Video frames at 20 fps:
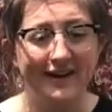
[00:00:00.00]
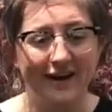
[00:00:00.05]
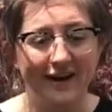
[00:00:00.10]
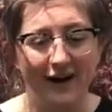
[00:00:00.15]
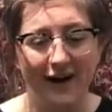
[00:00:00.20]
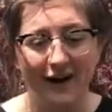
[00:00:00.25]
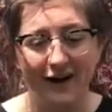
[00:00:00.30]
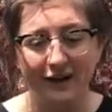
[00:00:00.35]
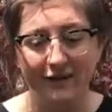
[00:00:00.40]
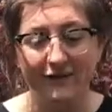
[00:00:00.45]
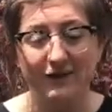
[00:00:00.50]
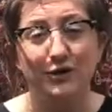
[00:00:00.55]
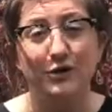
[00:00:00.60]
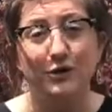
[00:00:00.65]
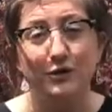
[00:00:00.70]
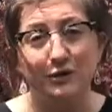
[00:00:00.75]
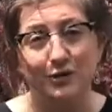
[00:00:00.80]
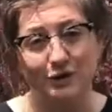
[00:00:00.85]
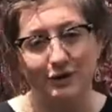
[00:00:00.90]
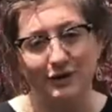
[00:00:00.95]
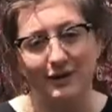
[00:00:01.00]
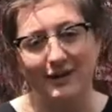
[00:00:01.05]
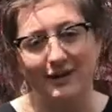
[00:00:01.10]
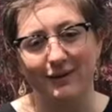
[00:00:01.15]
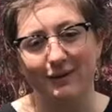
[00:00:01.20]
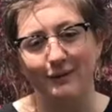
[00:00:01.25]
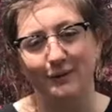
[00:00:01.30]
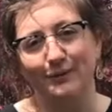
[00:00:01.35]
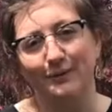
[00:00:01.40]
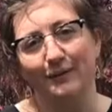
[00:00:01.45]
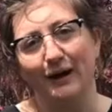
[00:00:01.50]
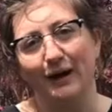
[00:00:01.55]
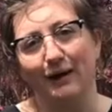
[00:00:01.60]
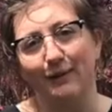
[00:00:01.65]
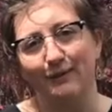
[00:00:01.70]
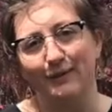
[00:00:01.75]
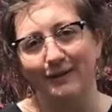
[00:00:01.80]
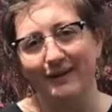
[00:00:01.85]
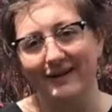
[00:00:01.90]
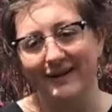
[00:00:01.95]
of nutrients, which will
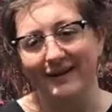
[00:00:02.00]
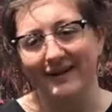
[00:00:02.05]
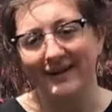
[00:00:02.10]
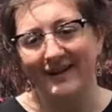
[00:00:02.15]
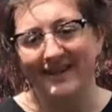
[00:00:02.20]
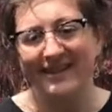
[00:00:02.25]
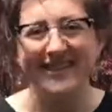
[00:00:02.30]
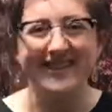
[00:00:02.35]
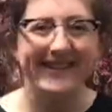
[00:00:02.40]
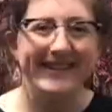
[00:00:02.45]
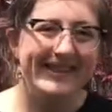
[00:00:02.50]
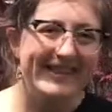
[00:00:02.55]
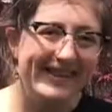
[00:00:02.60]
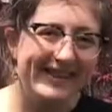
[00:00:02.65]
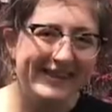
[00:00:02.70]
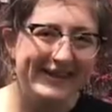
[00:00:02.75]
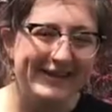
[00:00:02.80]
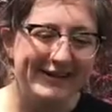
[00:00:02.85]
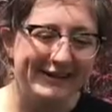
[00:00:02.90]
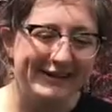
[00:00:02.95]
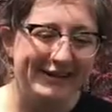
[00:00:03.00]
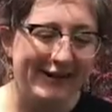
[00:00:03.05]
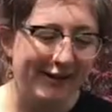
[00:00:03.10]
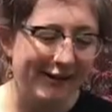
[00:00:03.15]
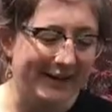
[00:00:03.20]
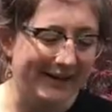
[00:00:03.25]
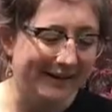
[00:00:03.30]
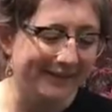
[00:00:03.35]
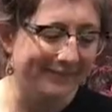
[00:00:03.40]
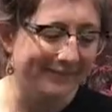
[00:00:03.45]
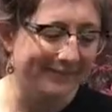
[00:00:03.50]
help your seedlings start growing.